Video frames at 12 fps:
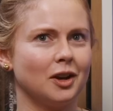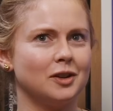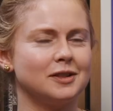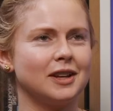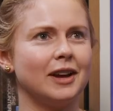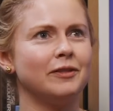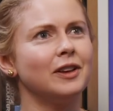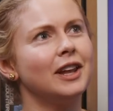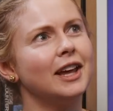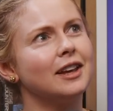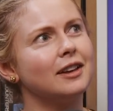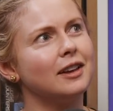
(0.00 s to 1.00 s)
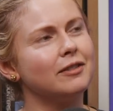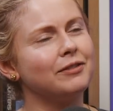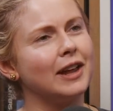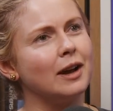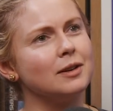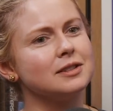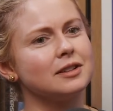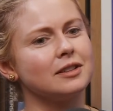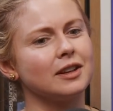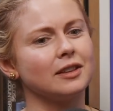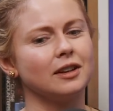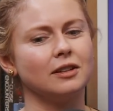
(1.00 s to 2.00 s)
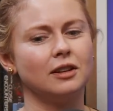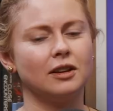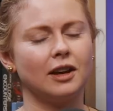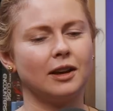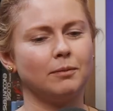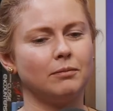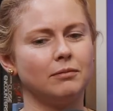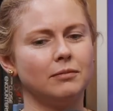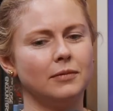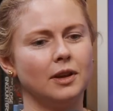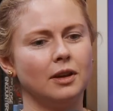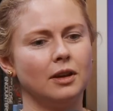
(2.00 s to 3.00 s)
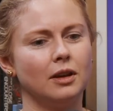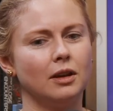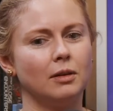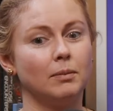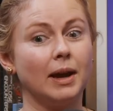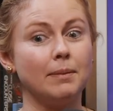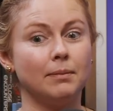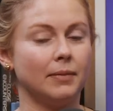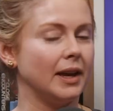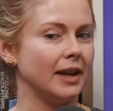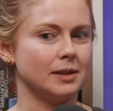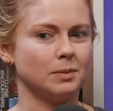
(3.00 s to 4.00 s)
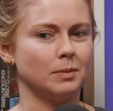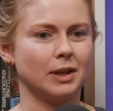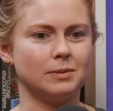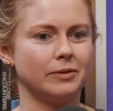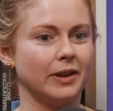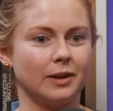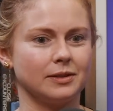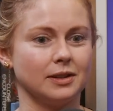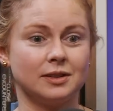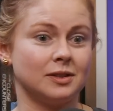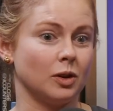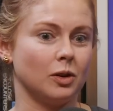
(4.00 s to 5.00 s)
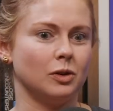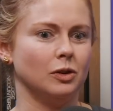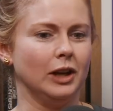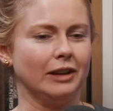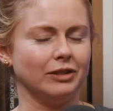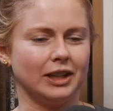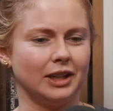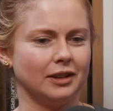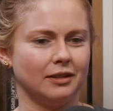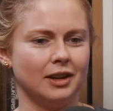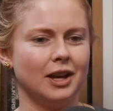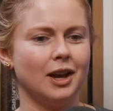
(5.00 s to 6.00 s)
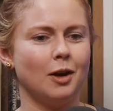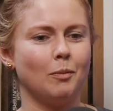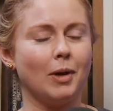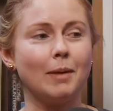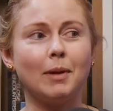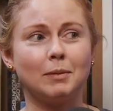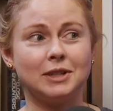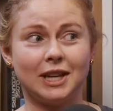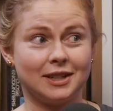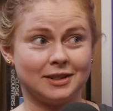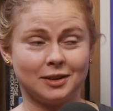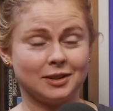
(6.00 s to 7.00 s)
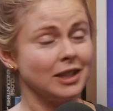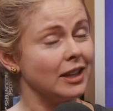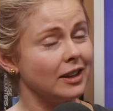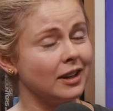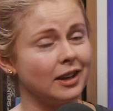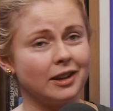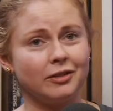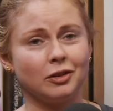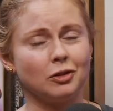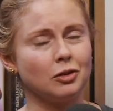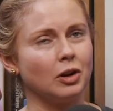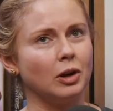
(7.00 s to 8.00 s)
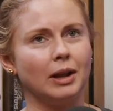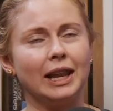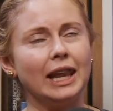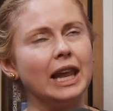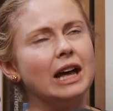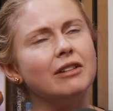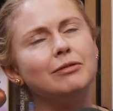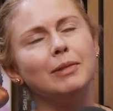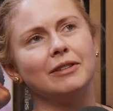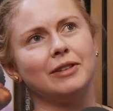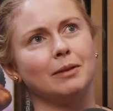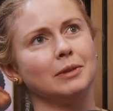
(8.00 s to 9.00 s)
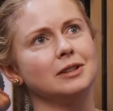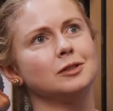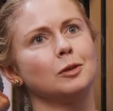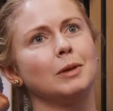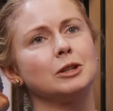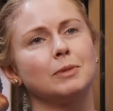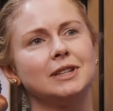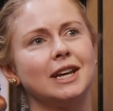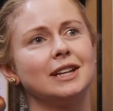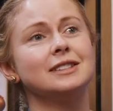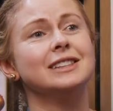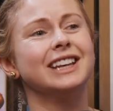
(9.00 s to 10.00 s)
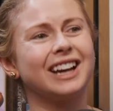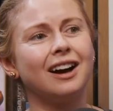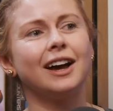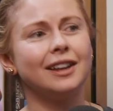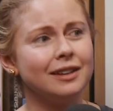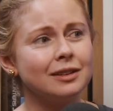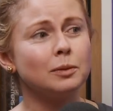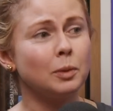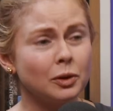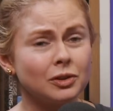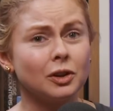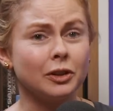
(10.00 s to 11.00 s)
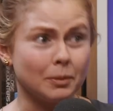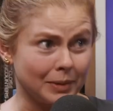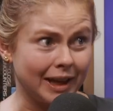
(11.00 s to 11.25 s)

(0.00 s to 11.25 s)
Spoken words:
Because I feel like flowers are a thing that my husband buys me flowers and it's so lovely. And my mum and dad are still together. I love my family so much. My dad is the kindest person on the